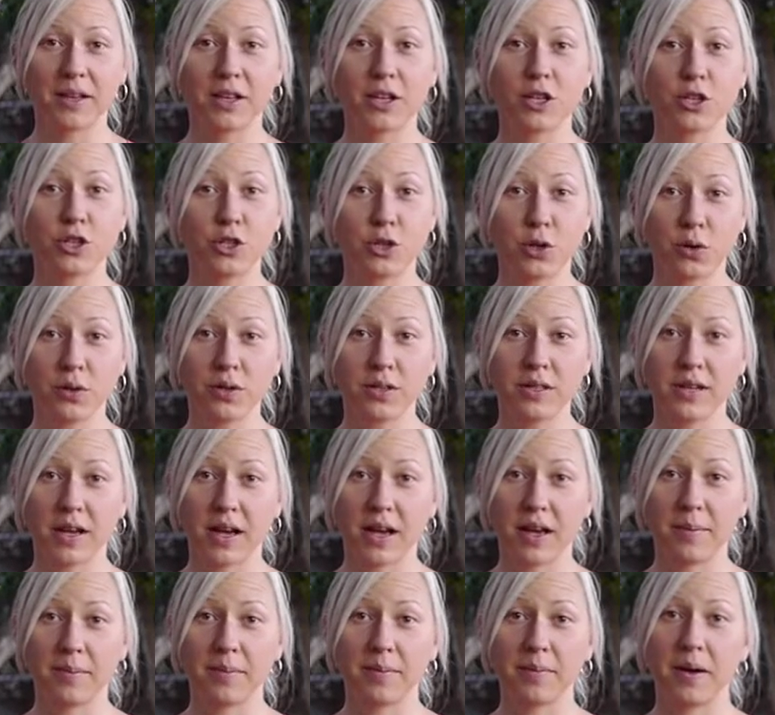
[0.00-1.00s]
like a short
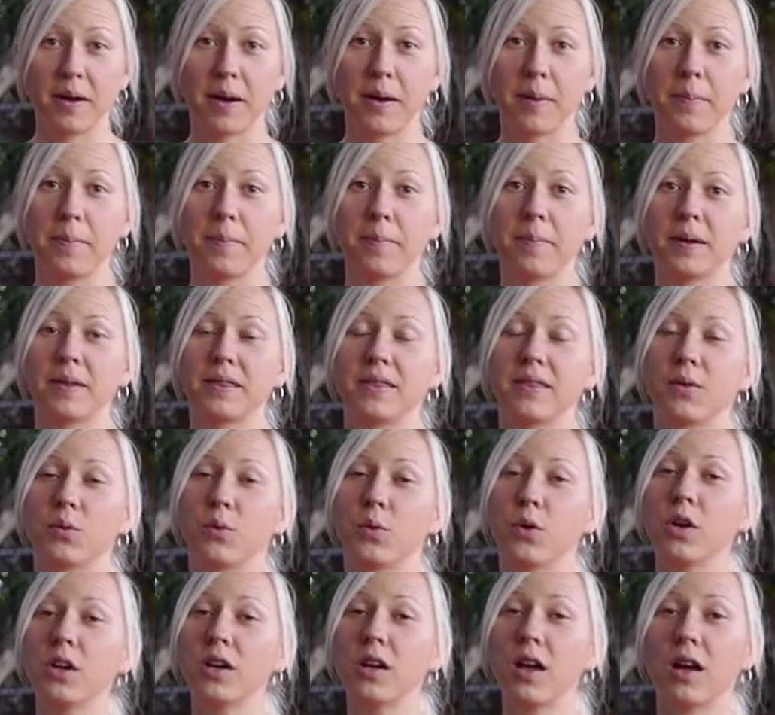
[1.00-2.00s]
time, but the
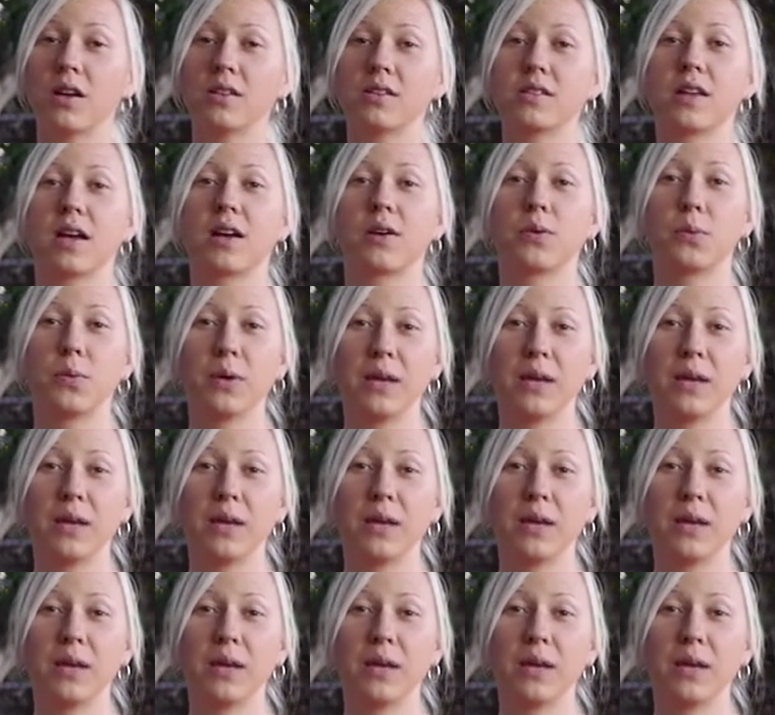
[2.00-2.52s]
workouts are